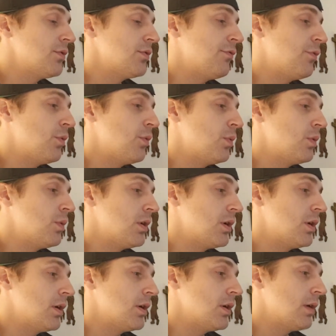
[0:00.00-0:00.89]

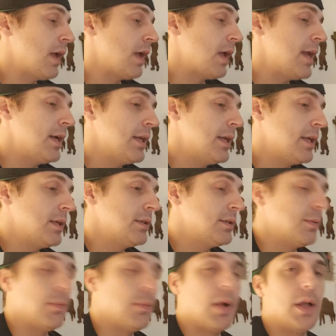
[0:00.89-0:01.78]
for editing
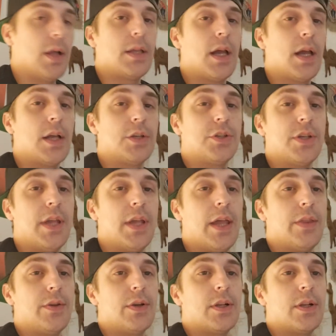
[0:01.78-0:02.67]
to montage
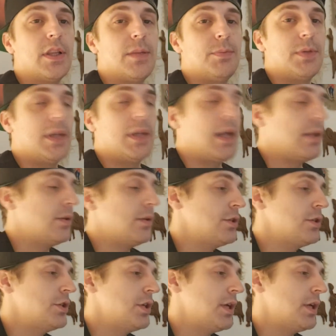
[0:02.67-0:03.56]
together and clip together and
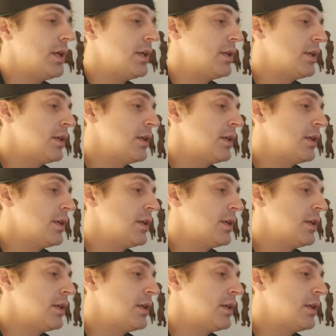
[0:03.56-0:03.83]
shit.